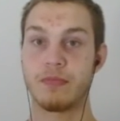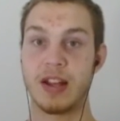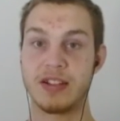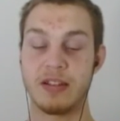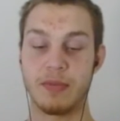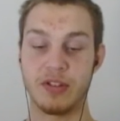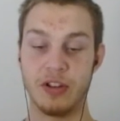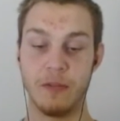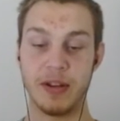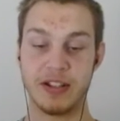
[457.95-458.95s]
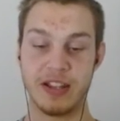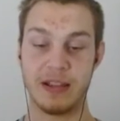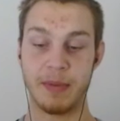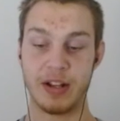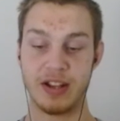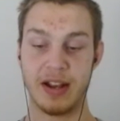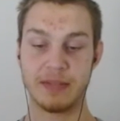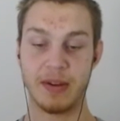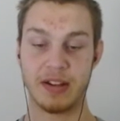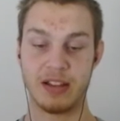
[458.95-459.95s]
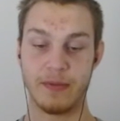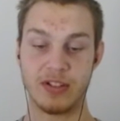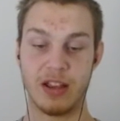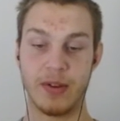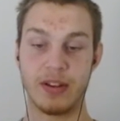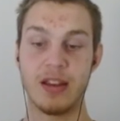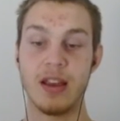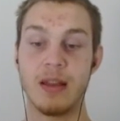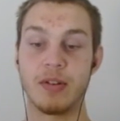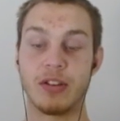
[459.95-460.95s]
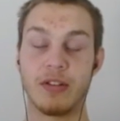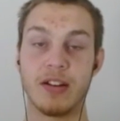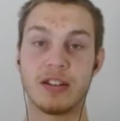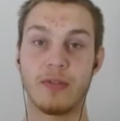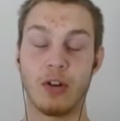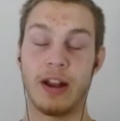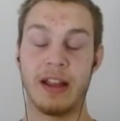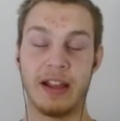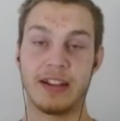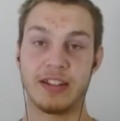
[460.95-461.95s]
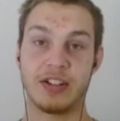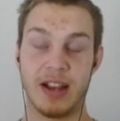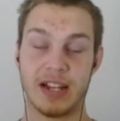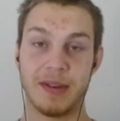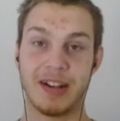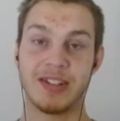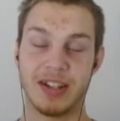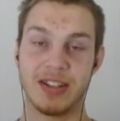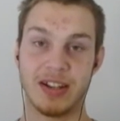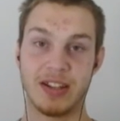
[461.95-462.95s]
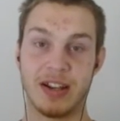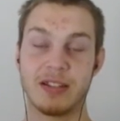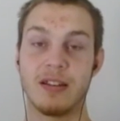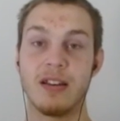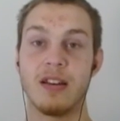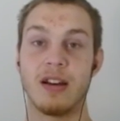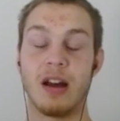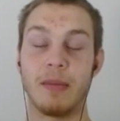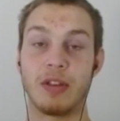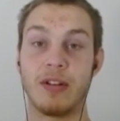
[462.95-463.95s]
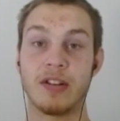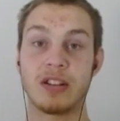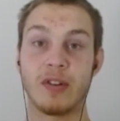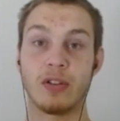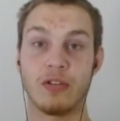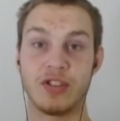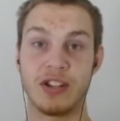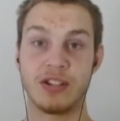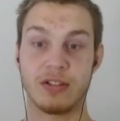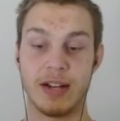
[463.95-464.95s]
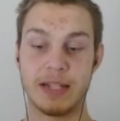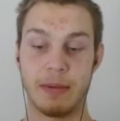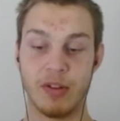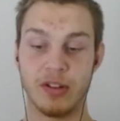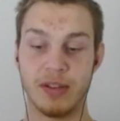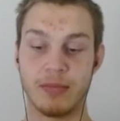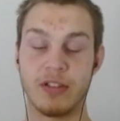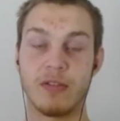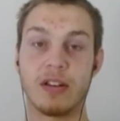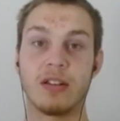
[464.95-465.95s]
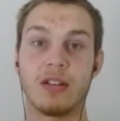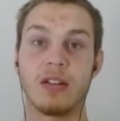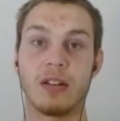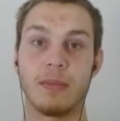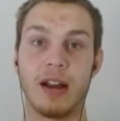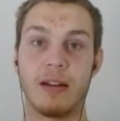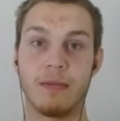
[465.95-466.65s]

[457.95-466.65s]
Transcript: That simple. Don't be deceived by Seven Seven. May the grace of our, yeah, like I said, Smack 666. Uh, may the grace of our Lord Jesus Christ be with all the brethren. Goodbye.